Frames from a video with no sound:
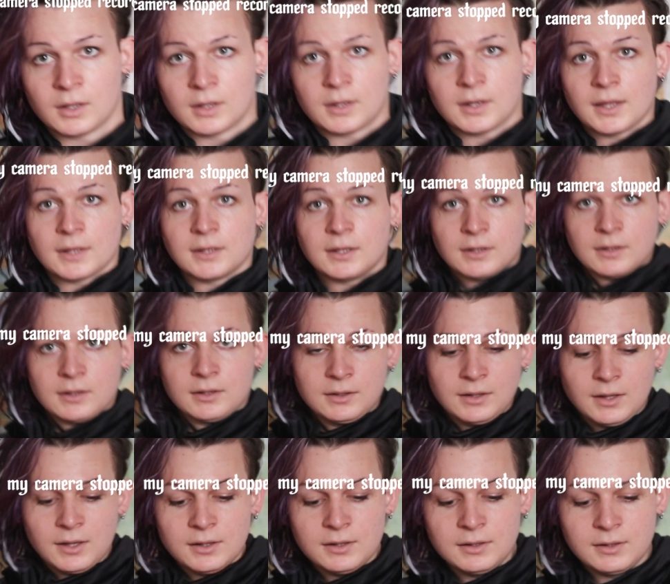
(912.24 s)
La la
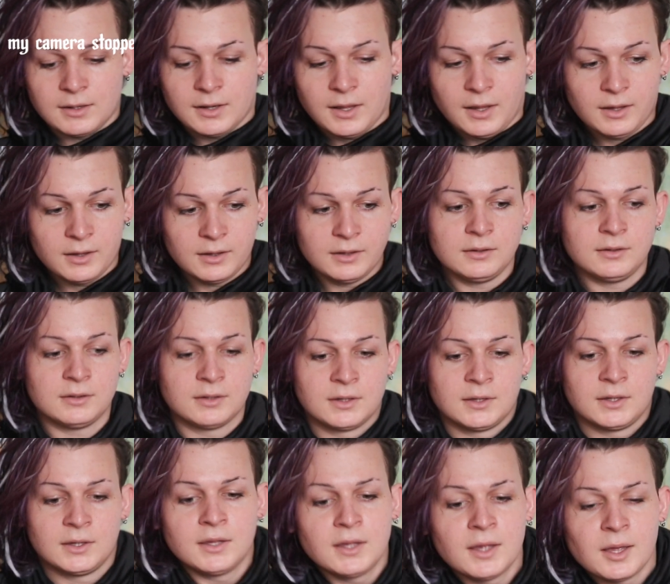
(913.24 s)
la la la.
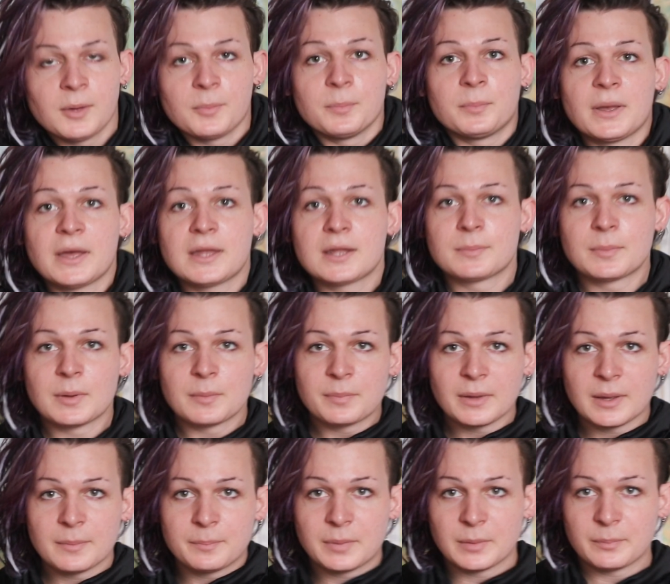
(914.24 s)

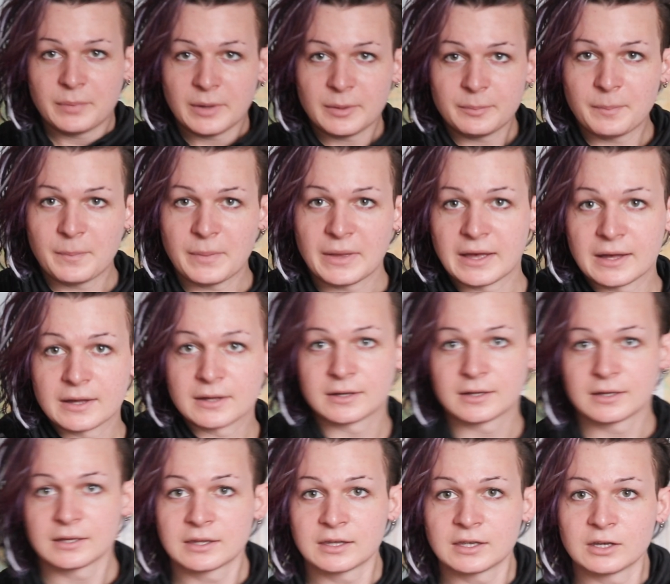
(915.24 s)
Ba-da-ba-ba-ba-ba.
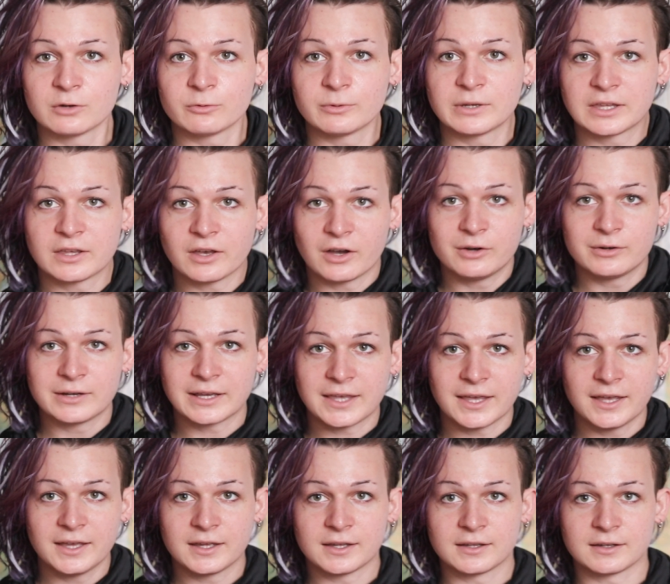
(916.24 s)
Here we go
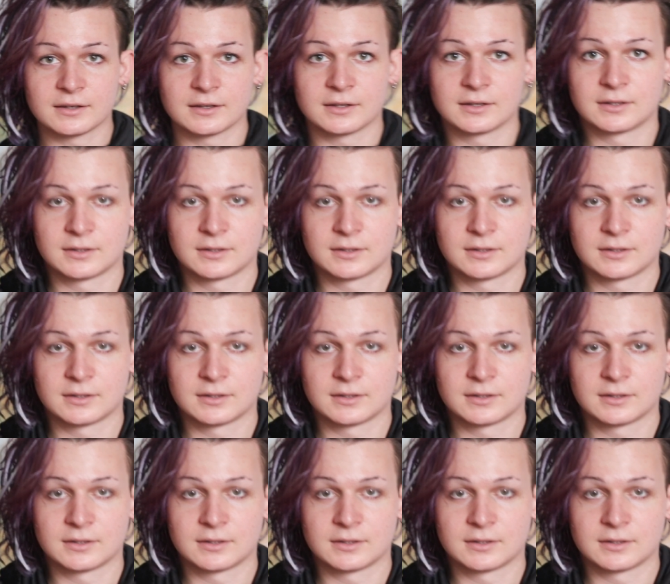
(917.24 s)
again.